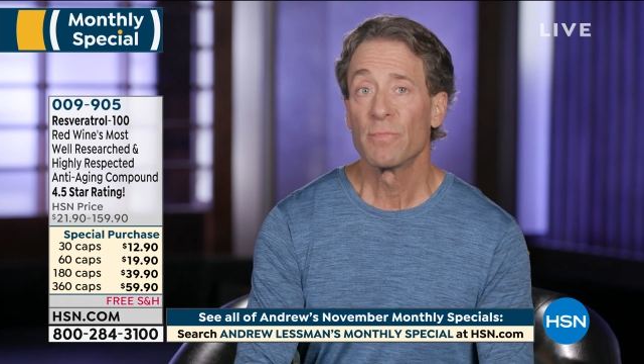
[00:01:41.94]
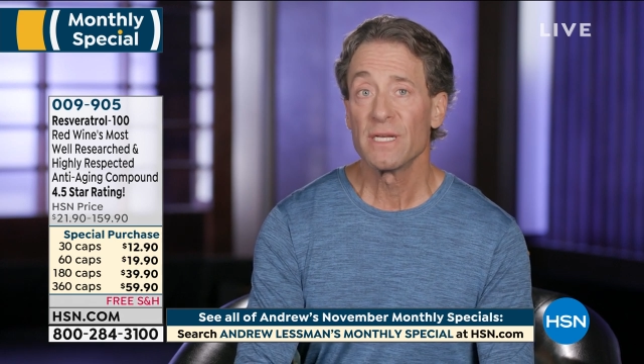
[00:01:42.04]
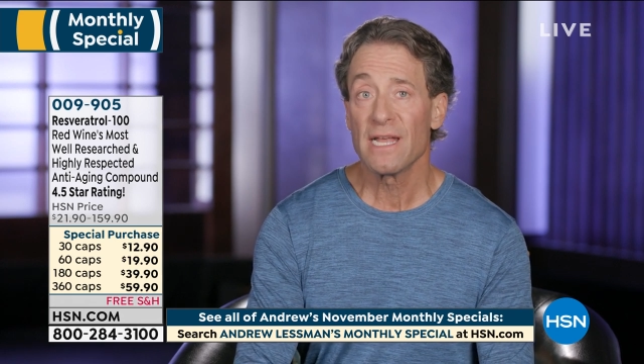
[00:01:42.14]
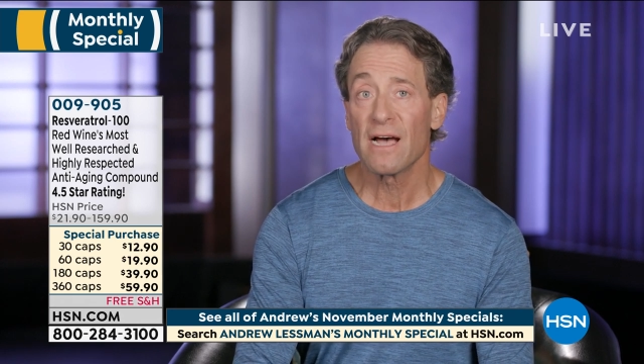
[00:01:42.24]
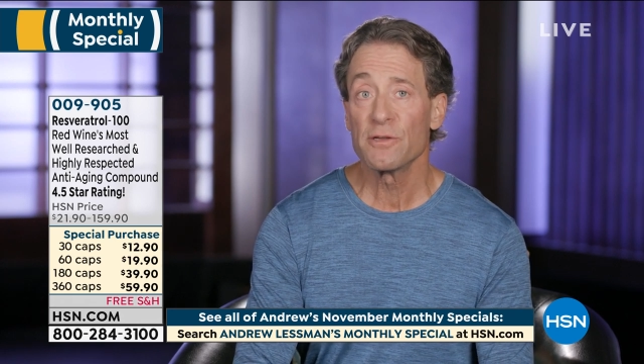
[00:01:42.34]

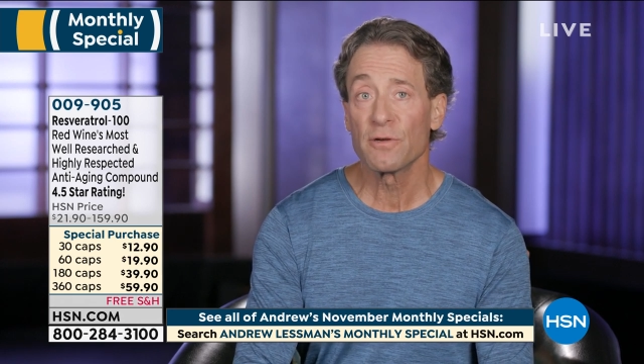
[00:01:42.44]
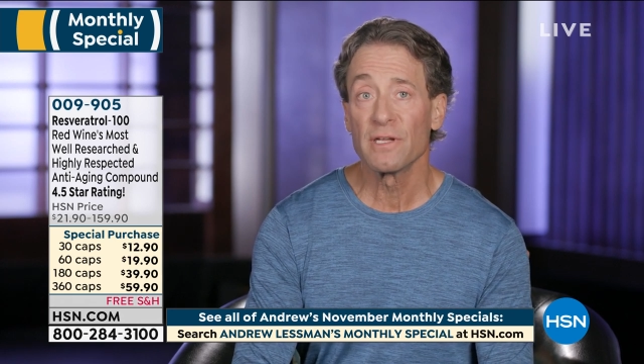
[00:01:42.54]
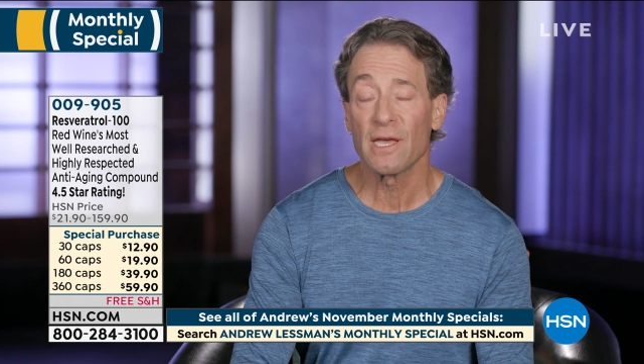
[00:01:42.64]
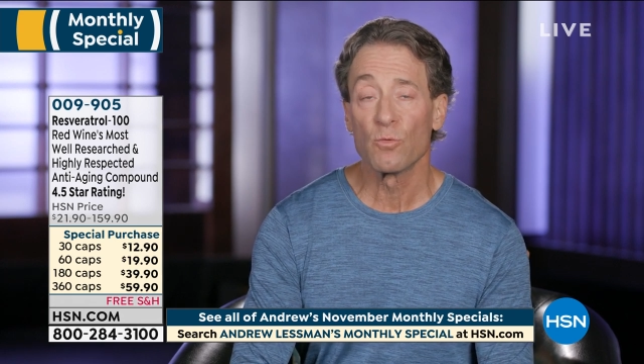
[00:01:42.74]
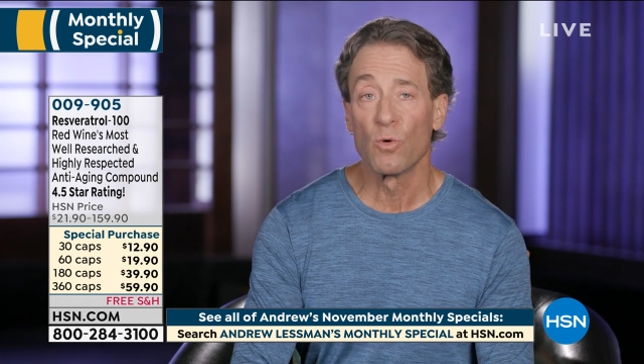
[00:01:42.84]
But now you
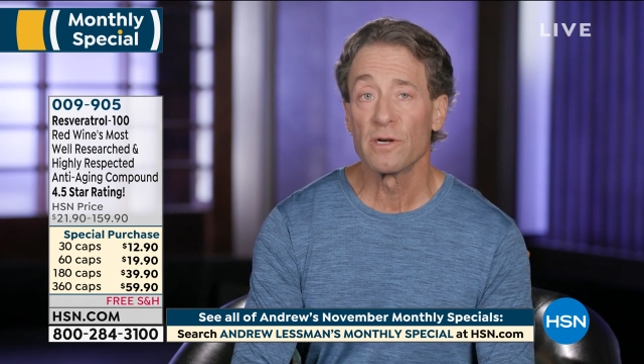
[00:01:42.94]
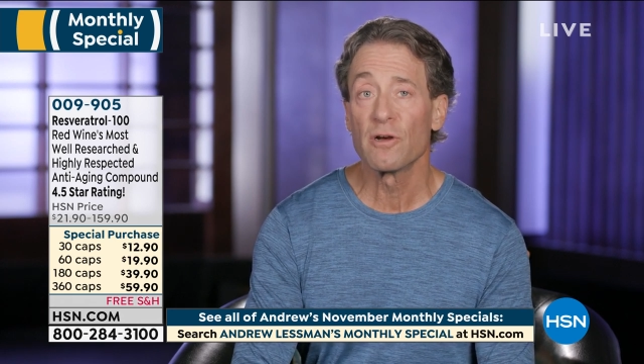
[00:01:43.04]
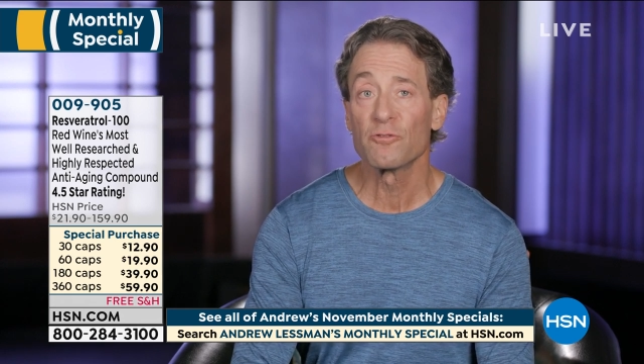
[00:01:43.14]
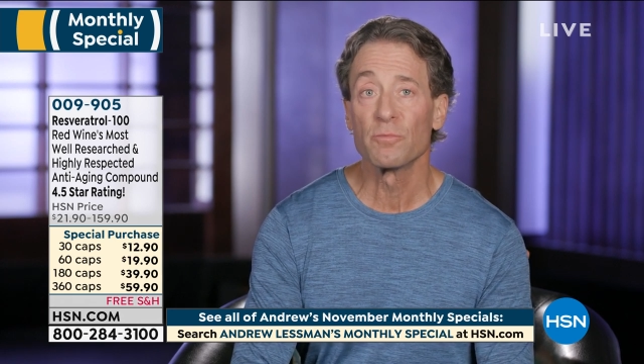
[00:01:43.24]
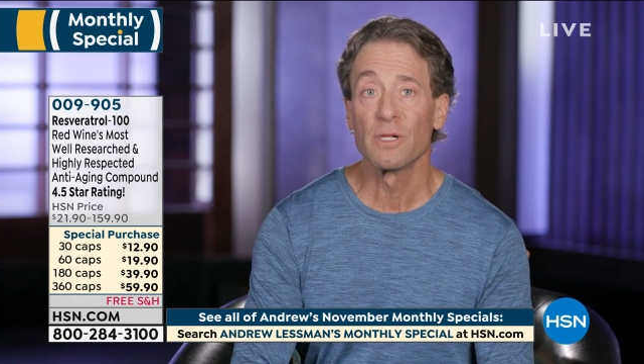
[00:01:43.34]
can get
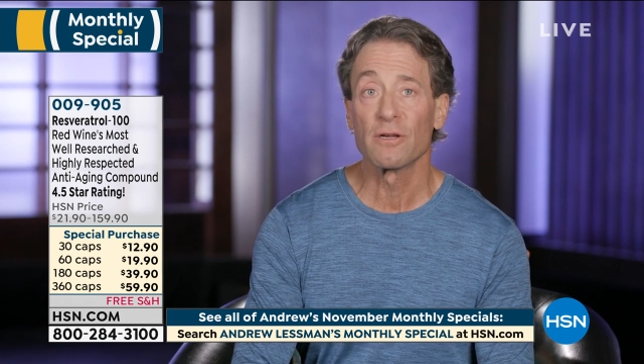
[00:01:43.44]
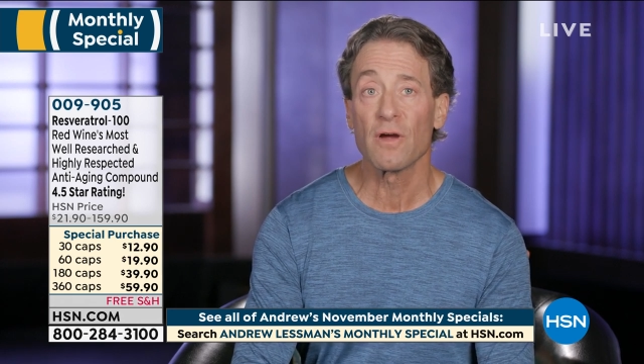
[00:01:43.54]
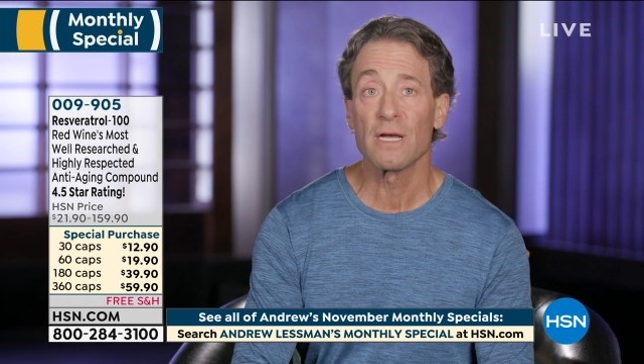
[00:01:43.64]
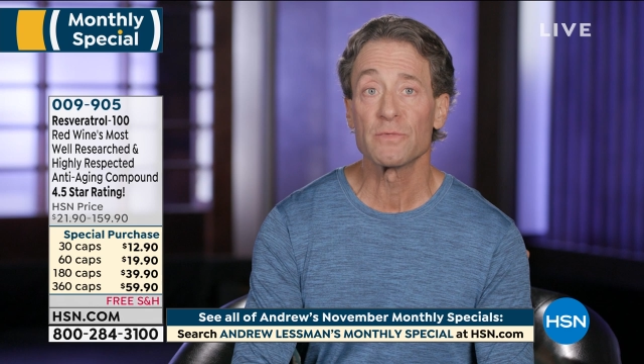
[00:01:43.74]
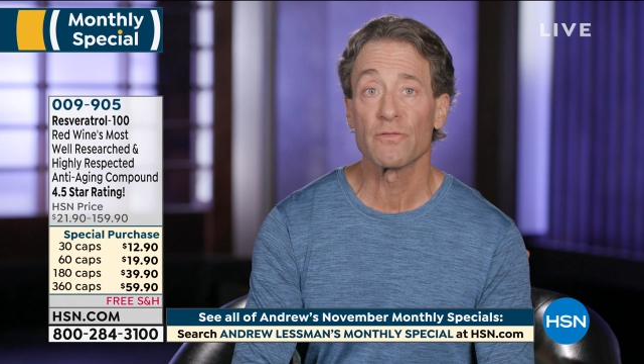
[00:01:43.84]
100
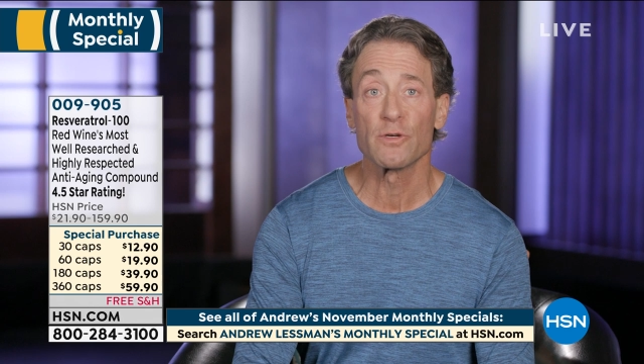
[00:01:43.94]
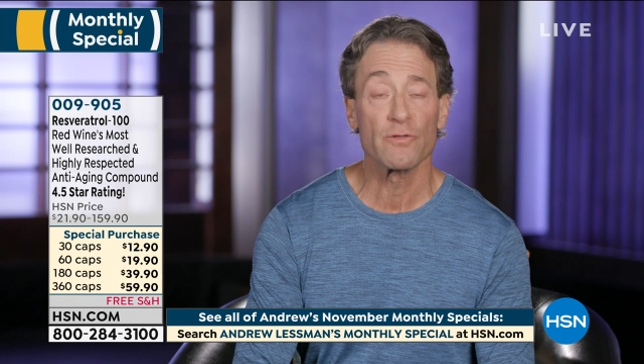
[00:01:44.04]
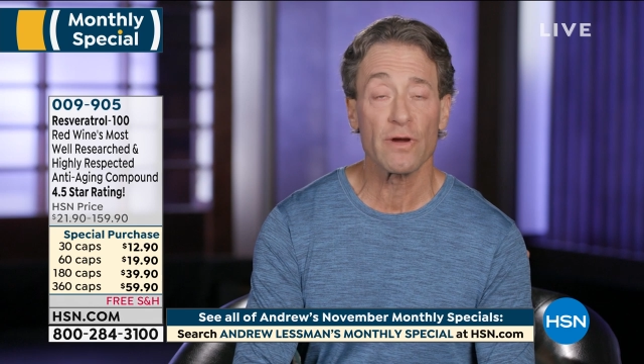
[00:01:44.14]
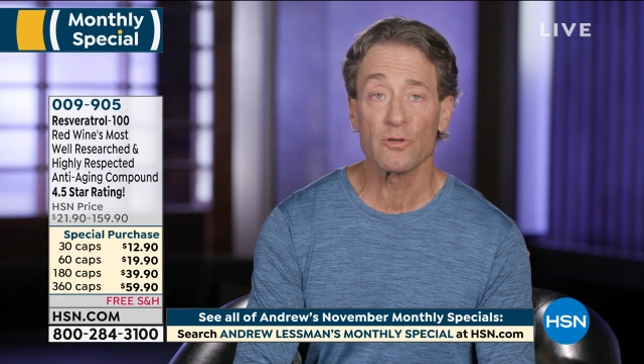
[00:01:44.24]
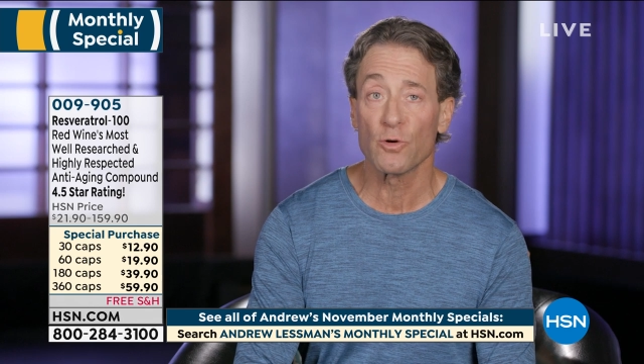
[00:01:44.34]
milligrams of
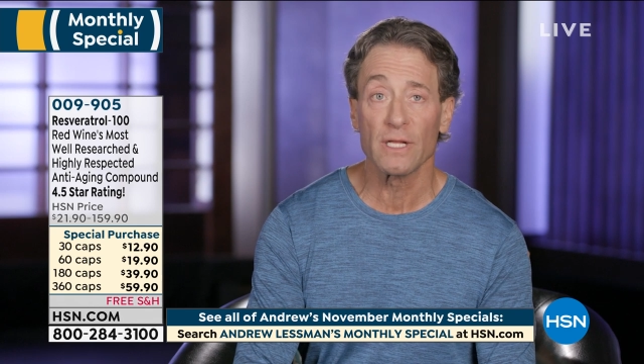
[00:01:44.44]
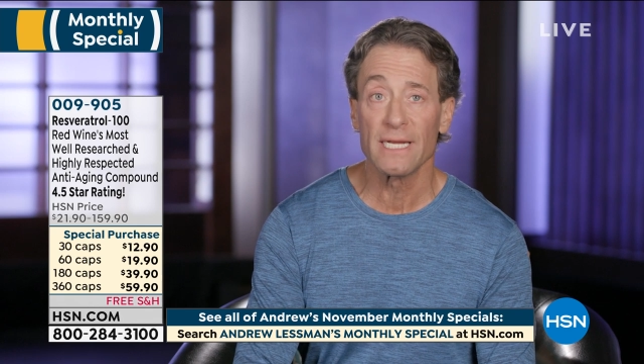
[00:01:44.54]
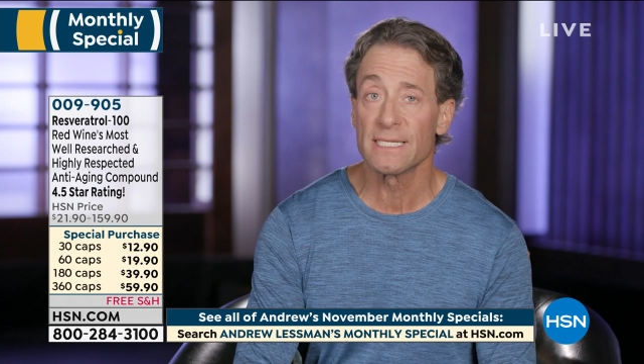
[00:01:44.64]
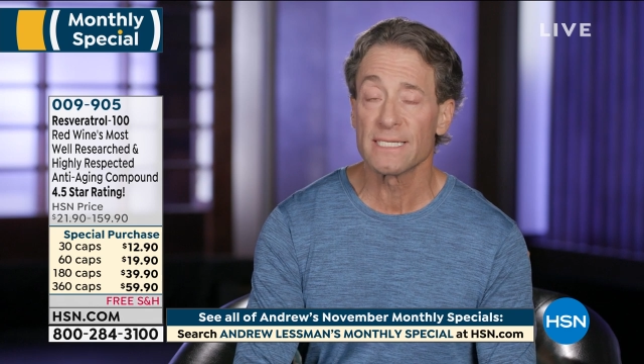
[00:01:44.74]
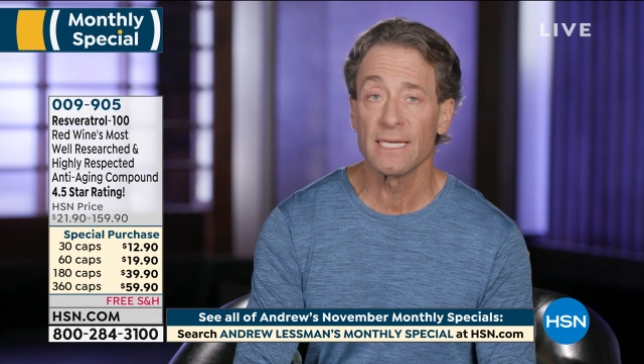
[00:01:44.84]
resveratrol
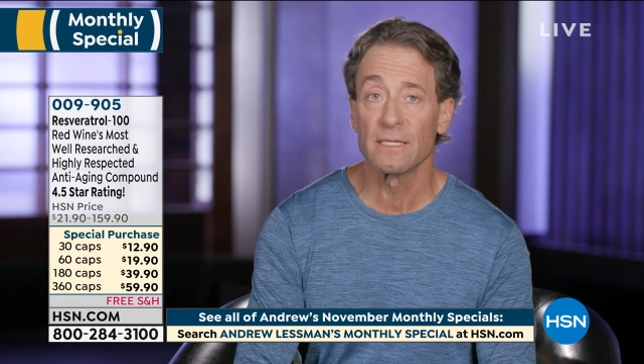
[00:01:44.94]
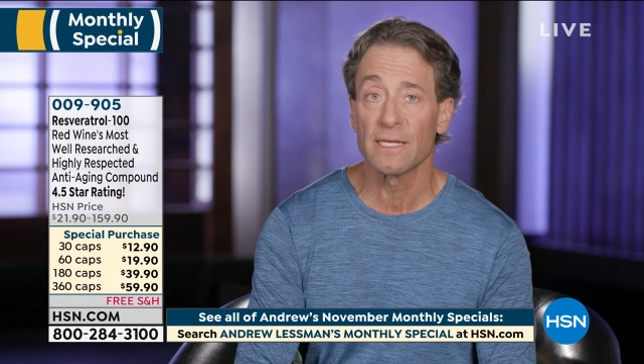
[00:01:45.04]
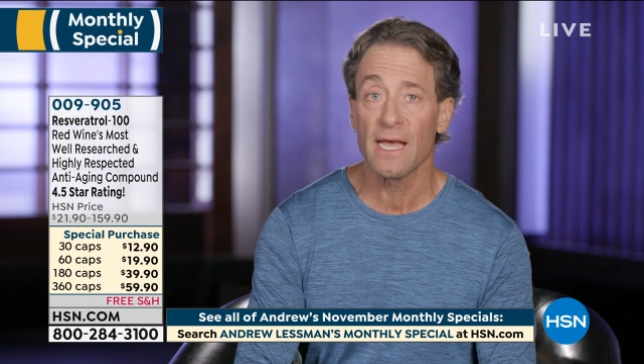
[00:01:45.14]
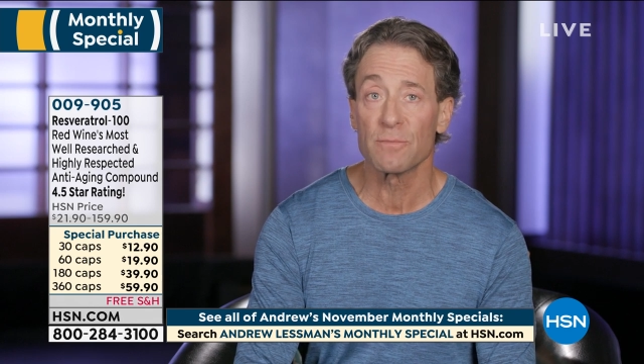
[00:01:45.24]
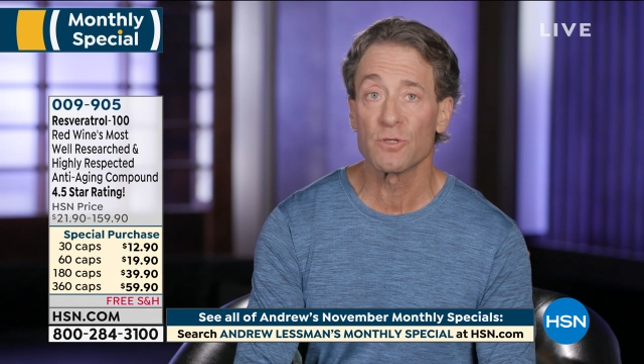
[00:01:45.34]
in a
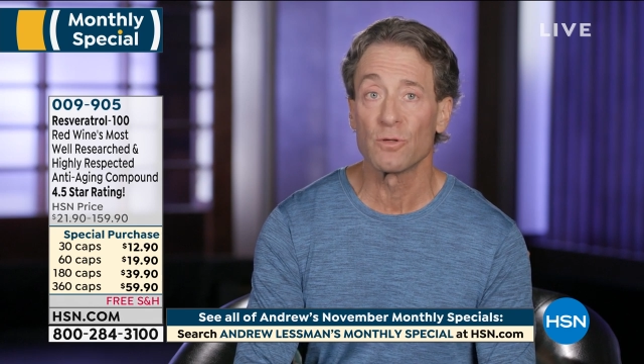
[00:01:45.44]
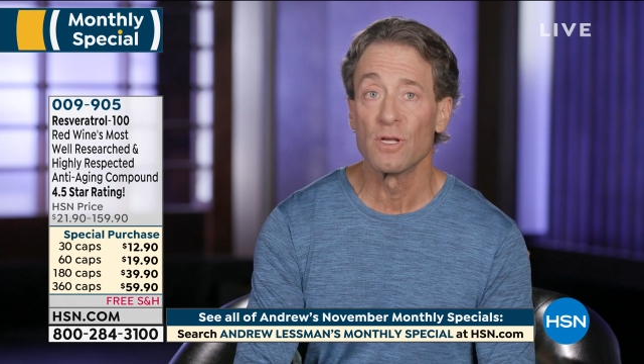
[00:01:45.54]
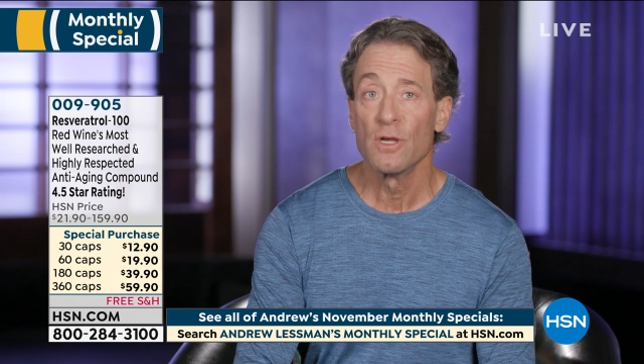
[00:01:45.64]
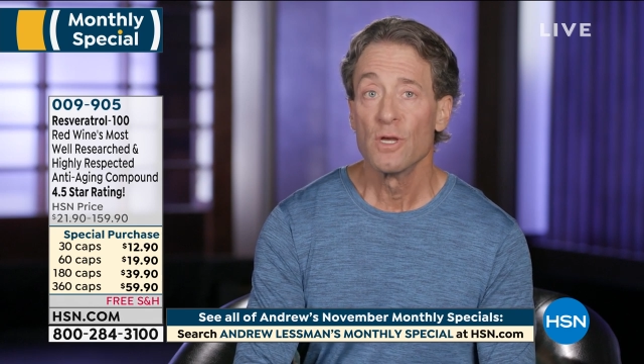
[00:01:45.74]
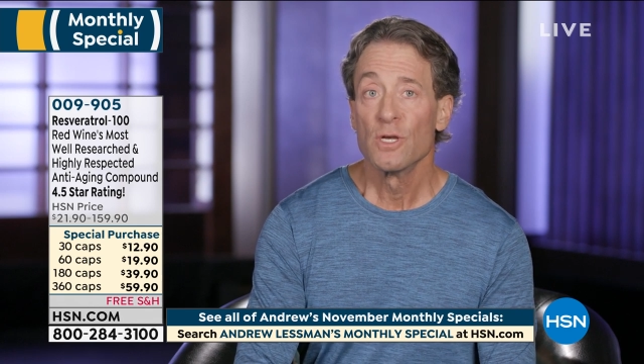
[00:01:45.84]
single capsule.